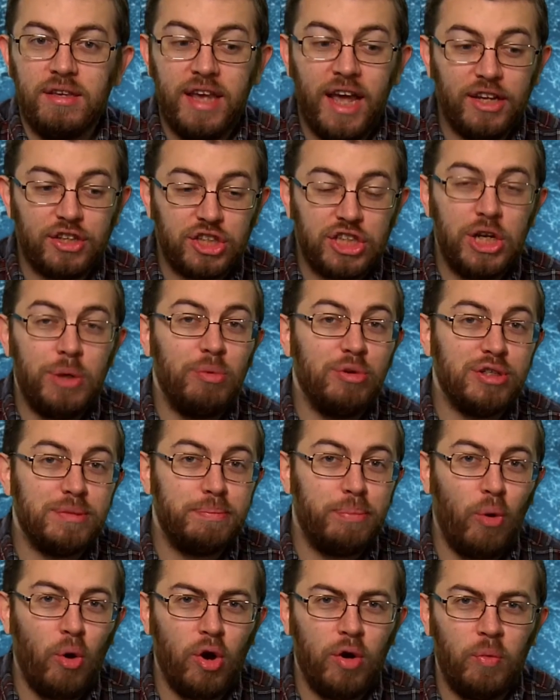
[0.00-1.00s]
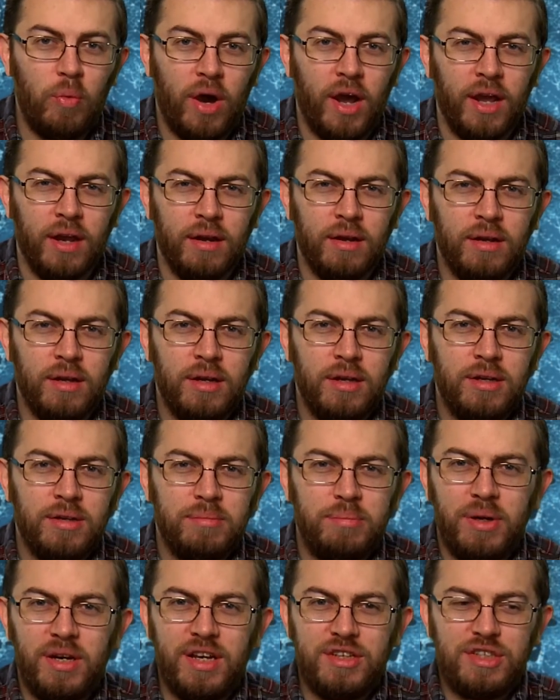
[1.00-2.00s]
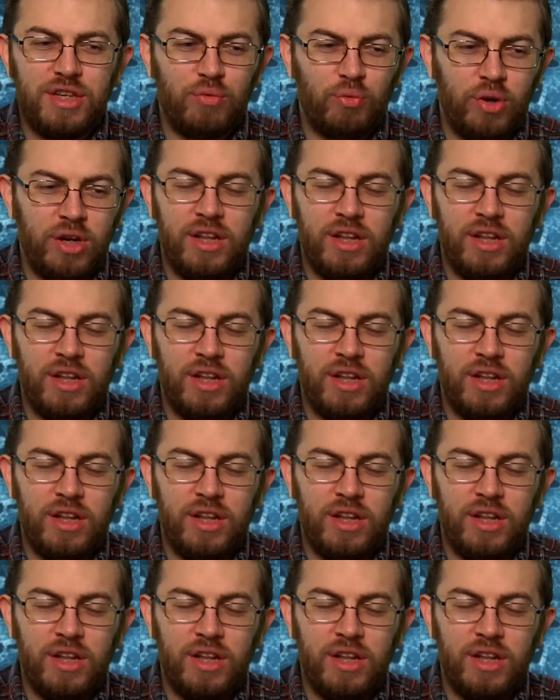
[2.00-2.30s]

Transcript: Yes, she was born white, but is it